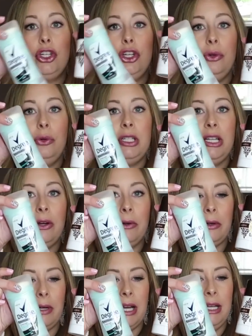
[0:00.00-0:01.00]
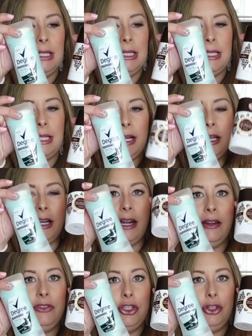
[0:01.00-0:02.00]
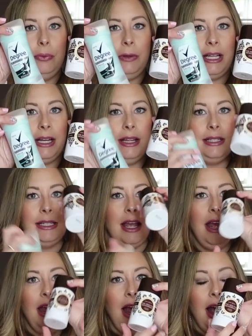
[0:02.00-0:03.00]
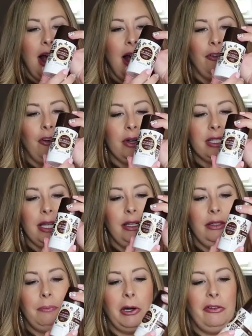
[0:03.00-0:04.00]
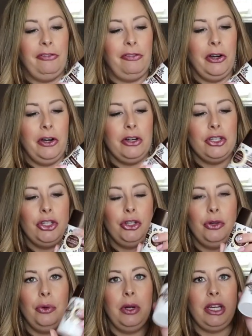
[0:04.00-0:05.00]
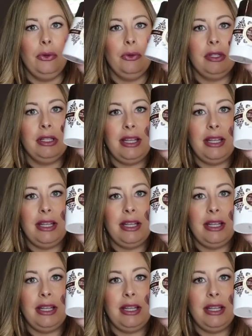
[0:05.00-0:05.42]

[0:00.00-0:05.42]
two deodorants, and I have two because, of course, I'd prefer to use